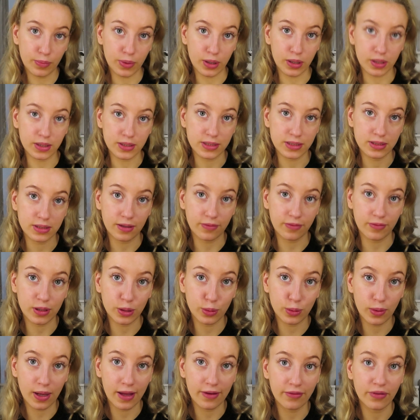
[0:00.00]
because if I
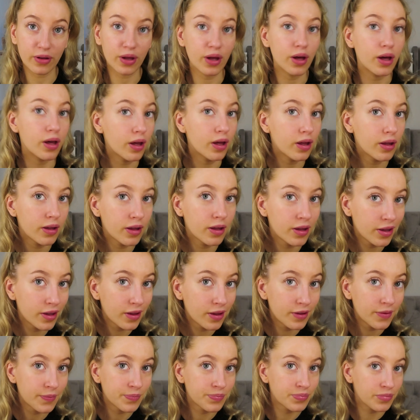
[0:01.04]
don't have her,
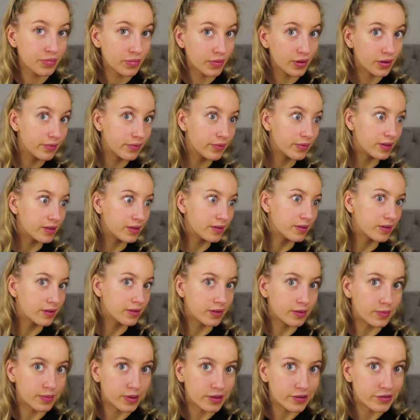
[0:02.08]
this is
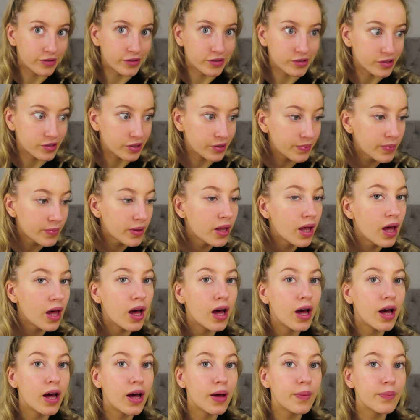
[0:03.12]
going to be a shit show.
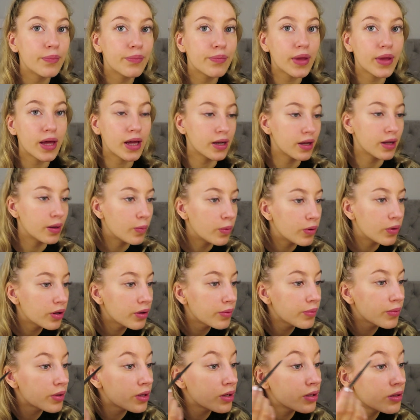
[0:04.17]
And what
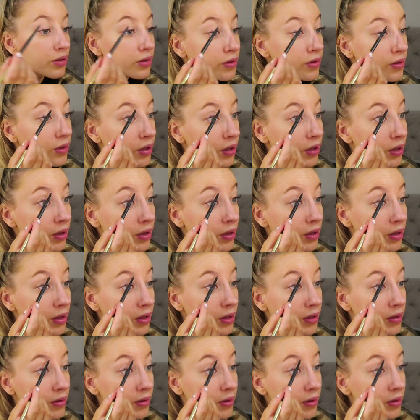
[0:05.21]
I'm going to do
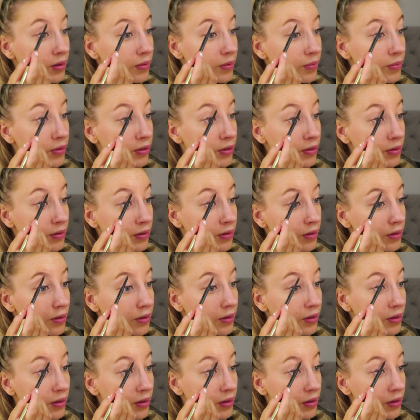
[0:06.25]
is I'm just
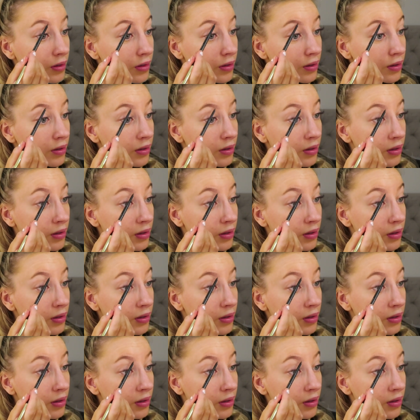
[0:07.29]
gonna